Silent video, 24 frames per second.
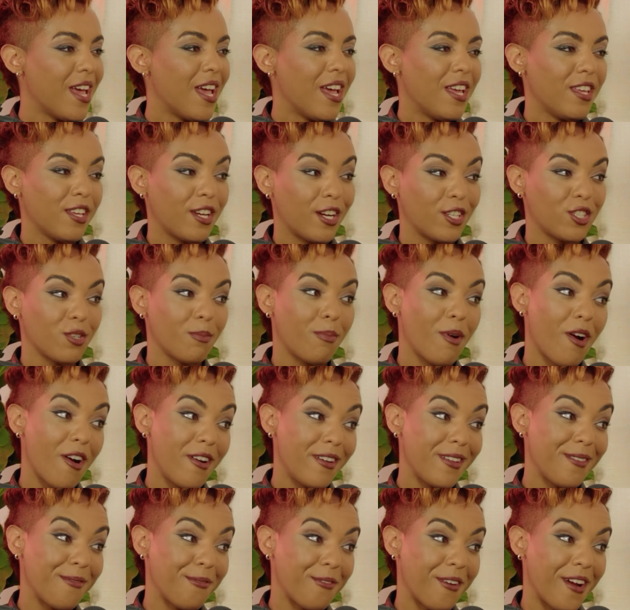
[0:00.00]
You got your
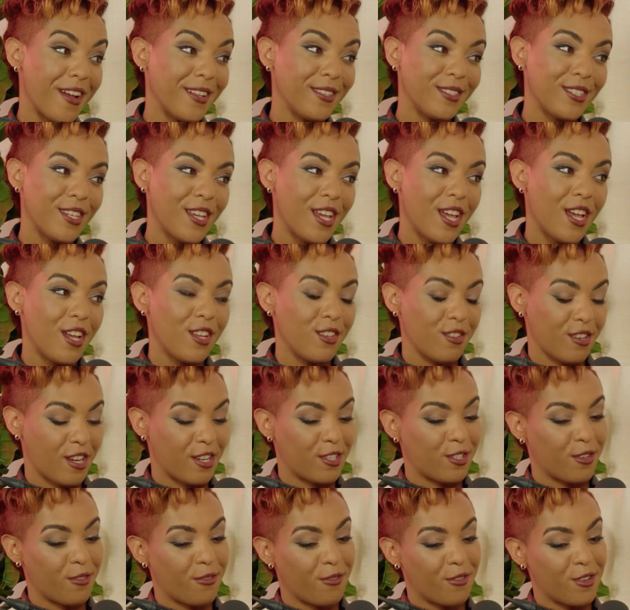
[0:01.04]
party friends, you got
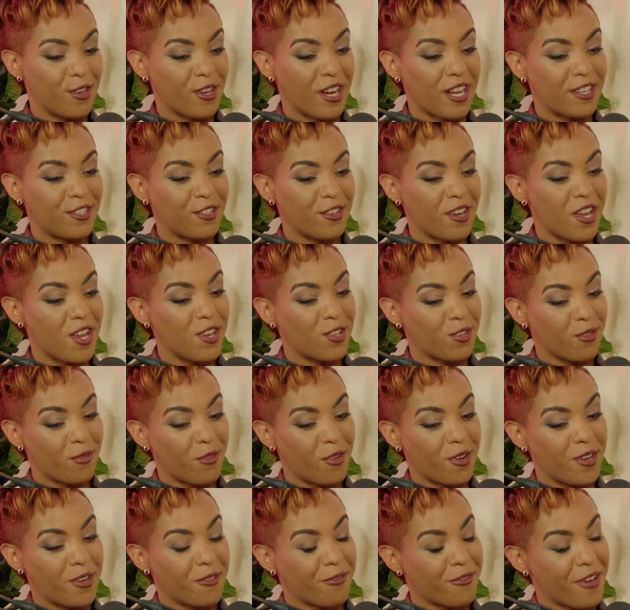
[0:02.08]
yeah. your you got your
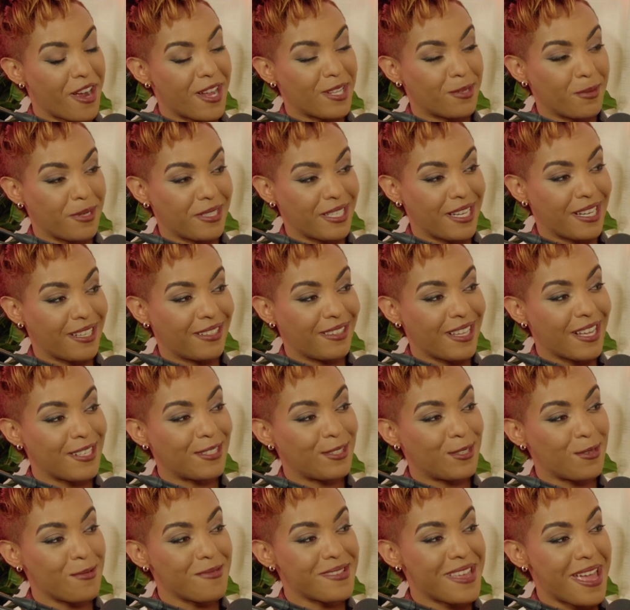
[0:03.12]
introverted friends where it's like let's
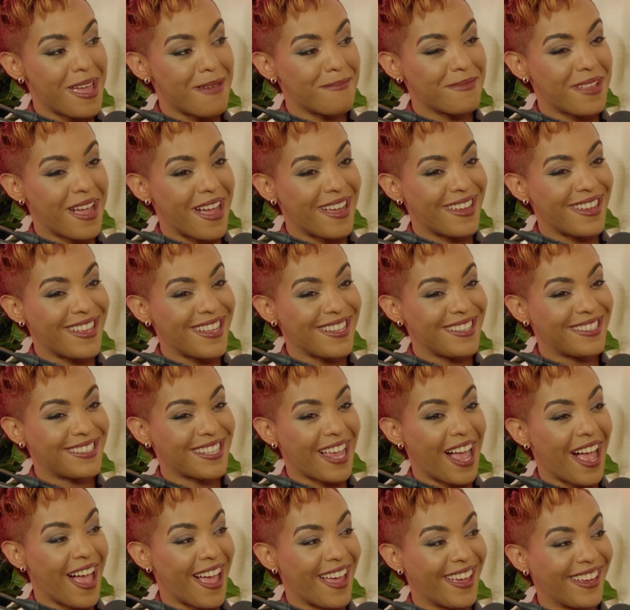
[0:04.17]
do game night
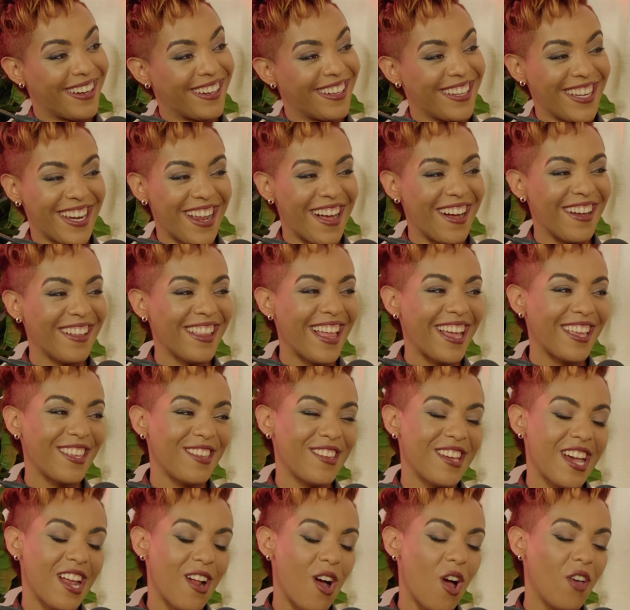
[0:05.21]
inside you yeah. know like you
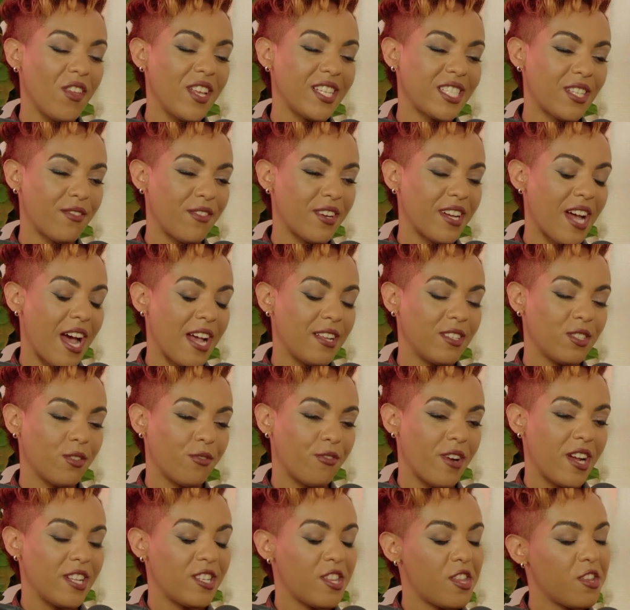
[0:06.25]
got all these different kinds of
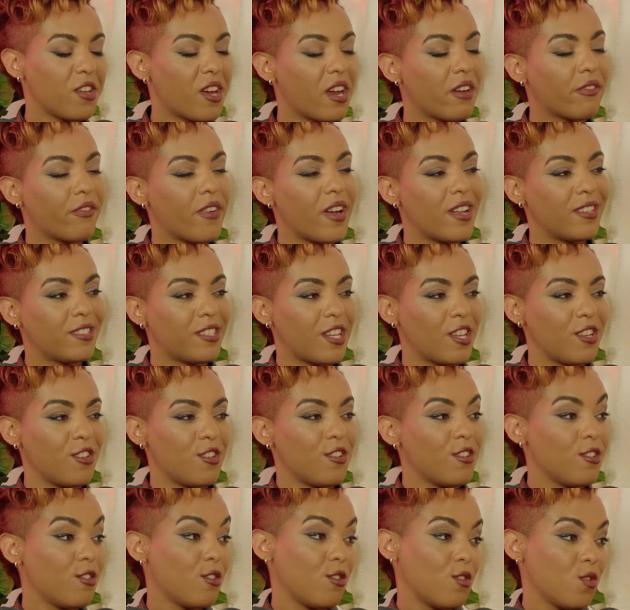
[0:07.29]
friends and then you got friends that
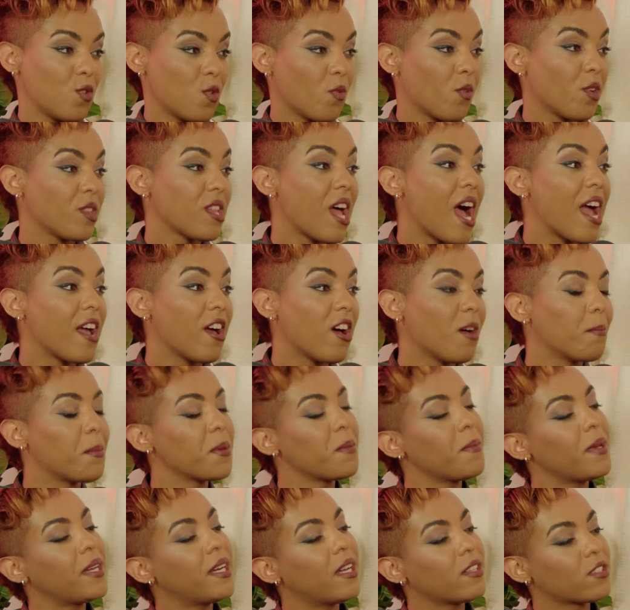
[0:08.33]
you can rely on but
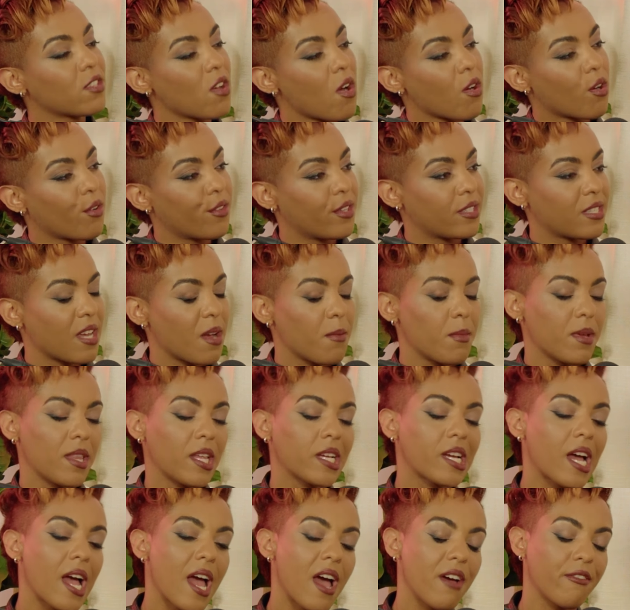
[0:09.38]
you may not talk all the time
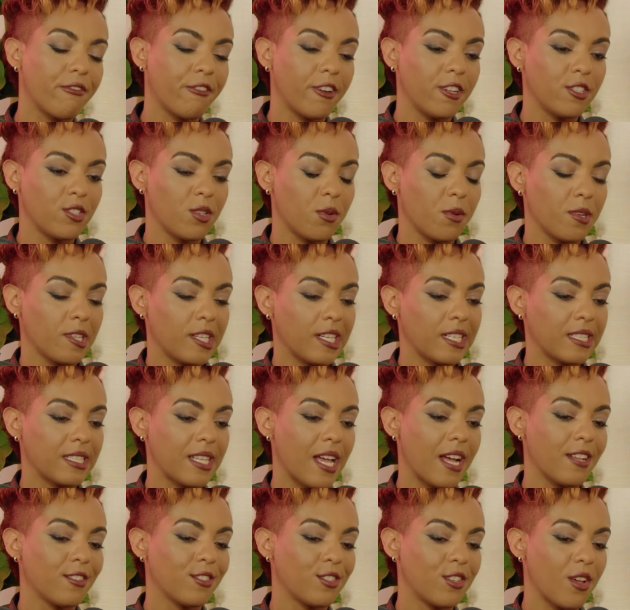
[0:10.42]
like i have friends yeah. who are like
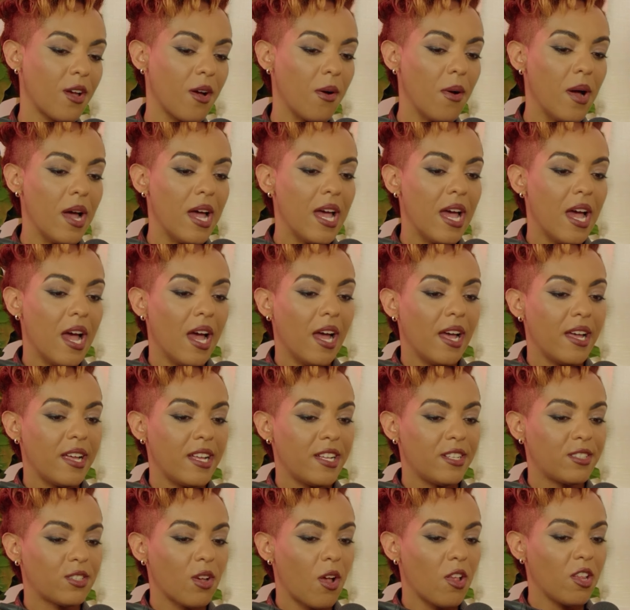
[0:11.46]
that so
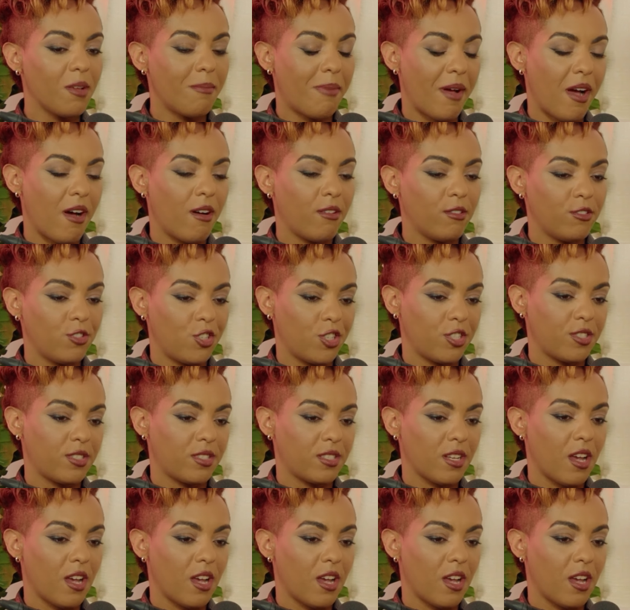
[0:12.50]
it's all about just